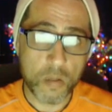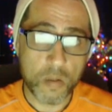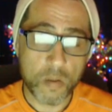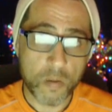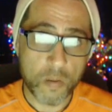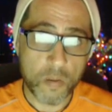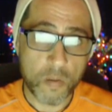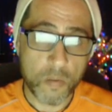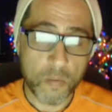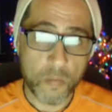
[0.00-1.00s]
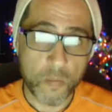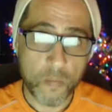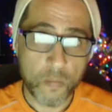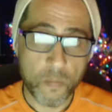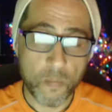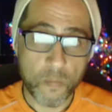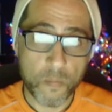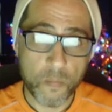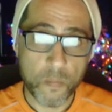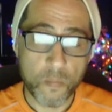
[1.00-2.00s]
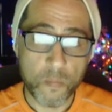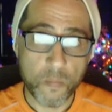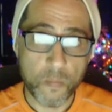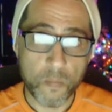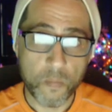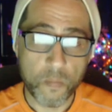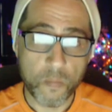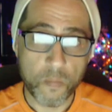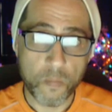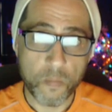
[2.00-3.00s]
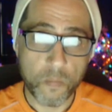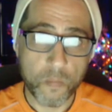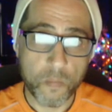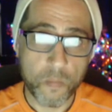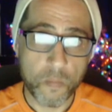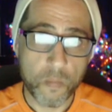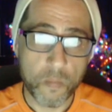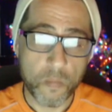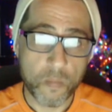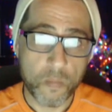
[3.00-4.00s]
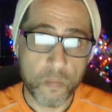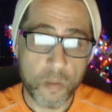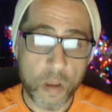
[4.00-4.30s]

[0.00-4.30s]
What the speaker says: Nobody speaks.